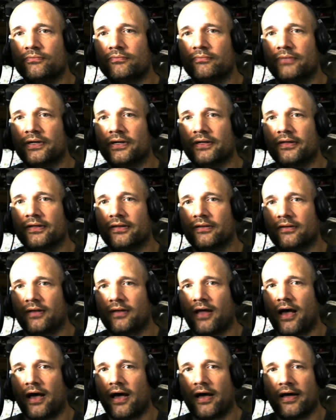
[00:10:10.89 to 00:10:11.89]
But
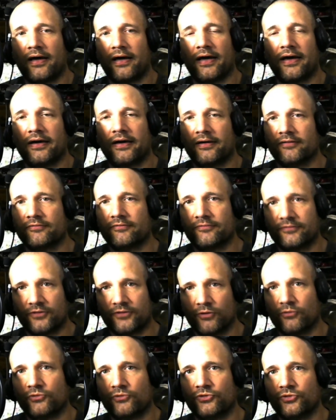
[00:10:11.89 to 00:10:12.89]
I have
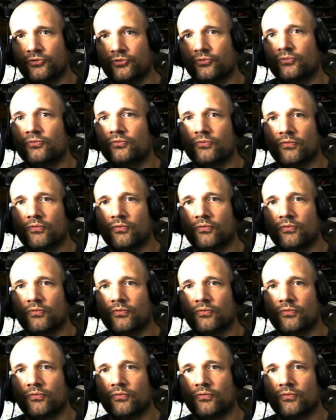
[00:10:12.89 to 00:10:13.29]
told you